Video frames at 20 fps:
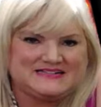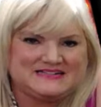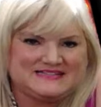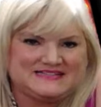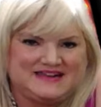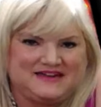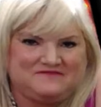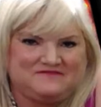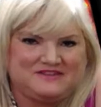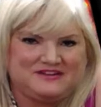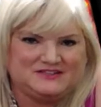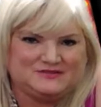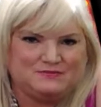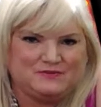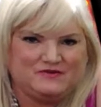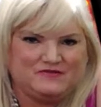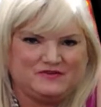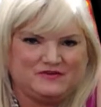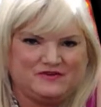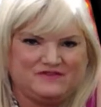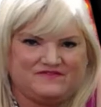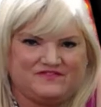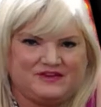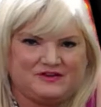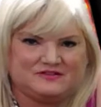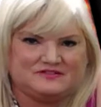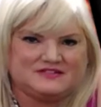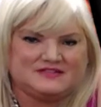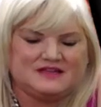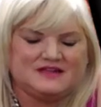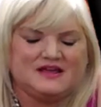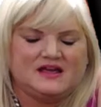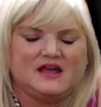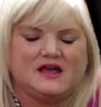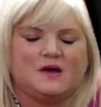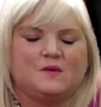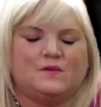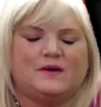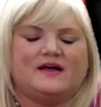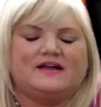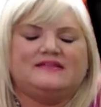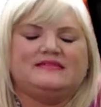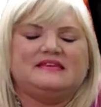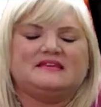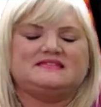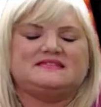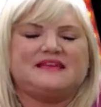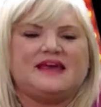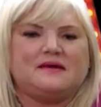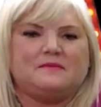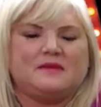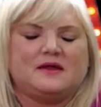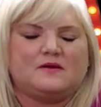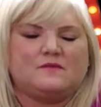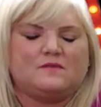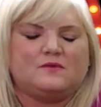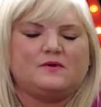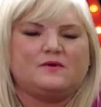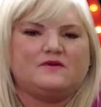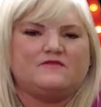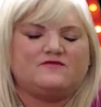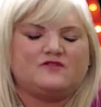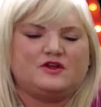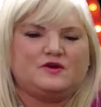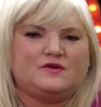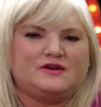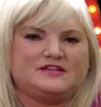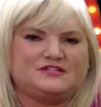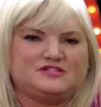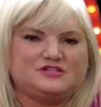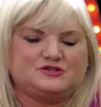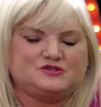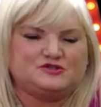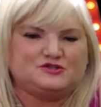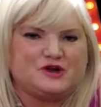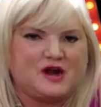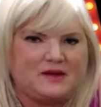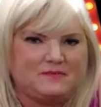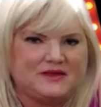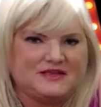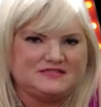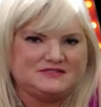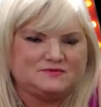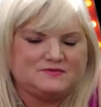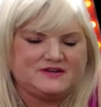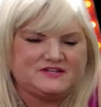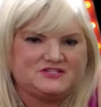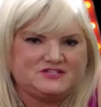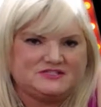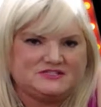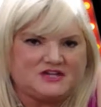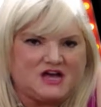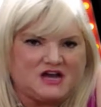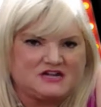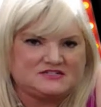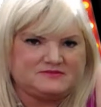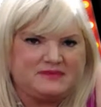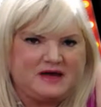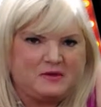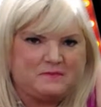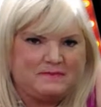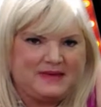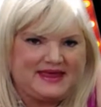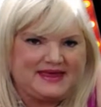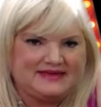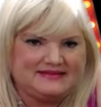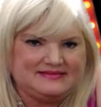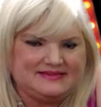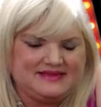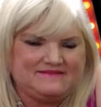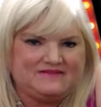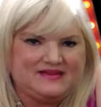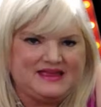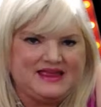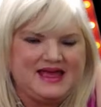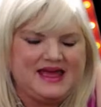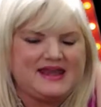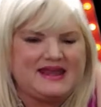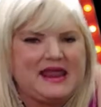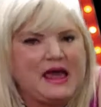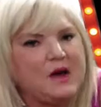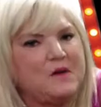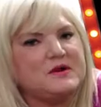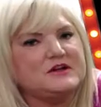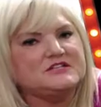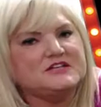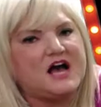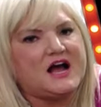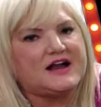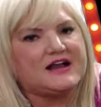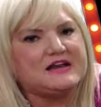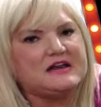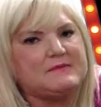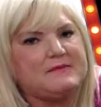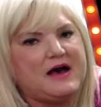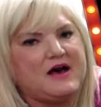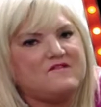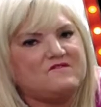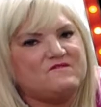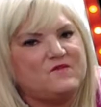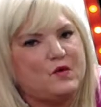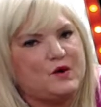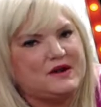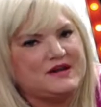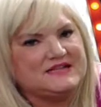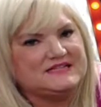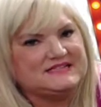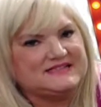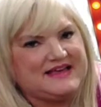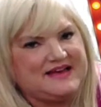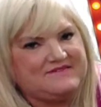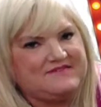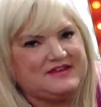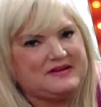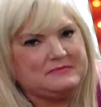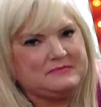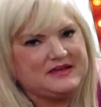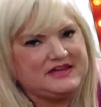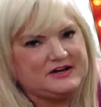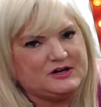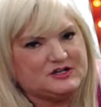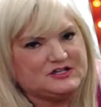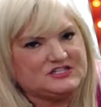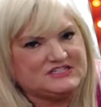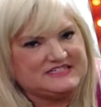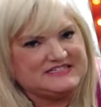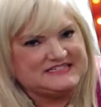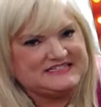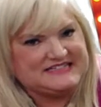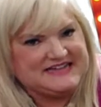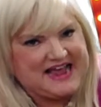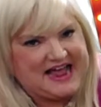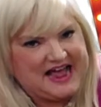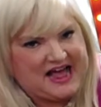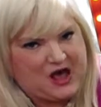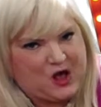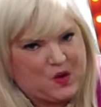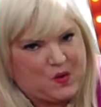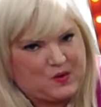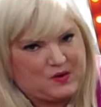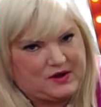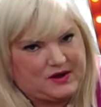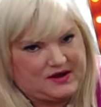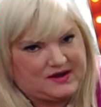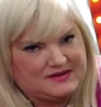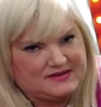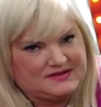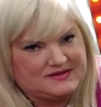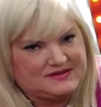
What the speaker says: Stephanie's Movie Reviews. Well, in this segment, we're reviewing 2 dramas. We just talked about Megan Leavey, and now we're talking about 47 Meters Down.